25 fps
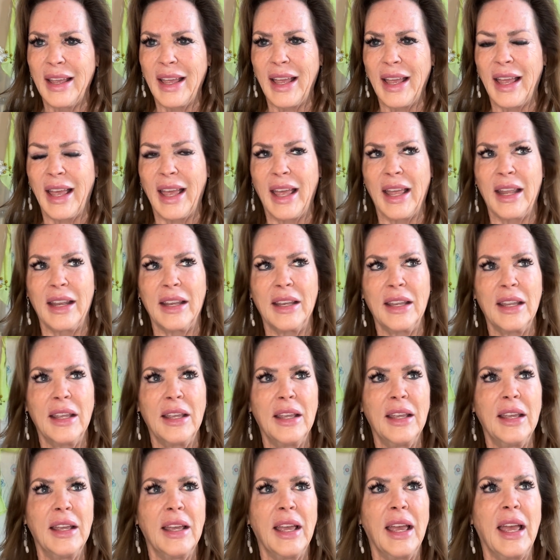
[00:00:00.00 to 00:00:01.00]
and
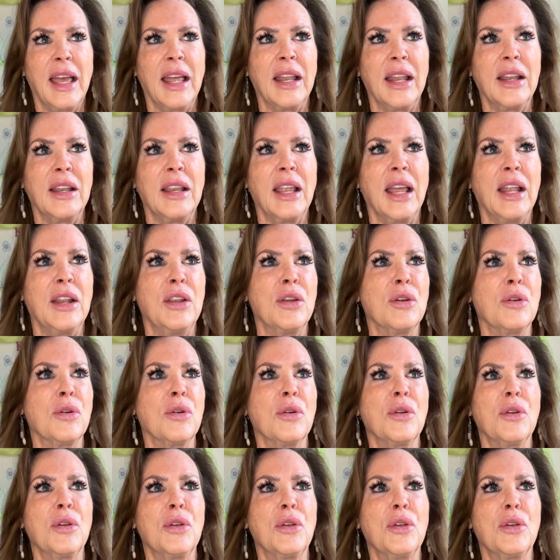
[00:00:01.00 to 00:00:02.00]

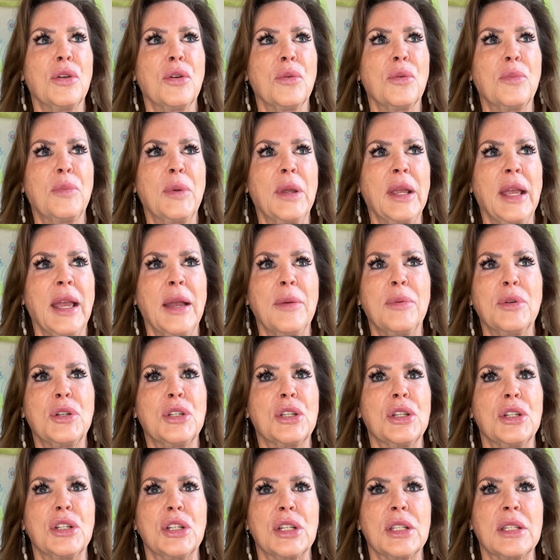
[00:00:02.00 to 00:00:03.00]
you're being able
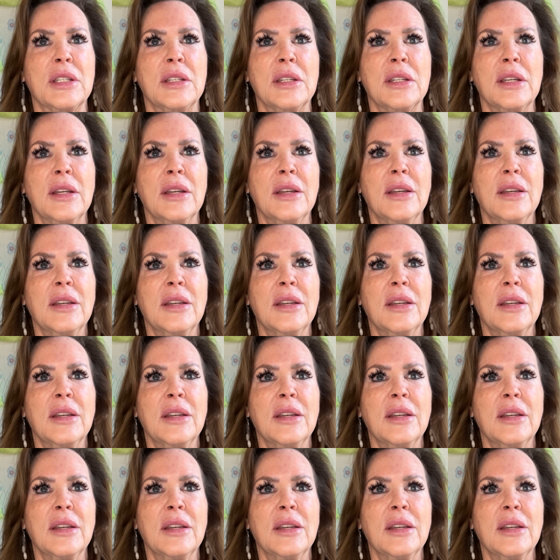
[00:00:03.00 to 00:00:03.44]
to just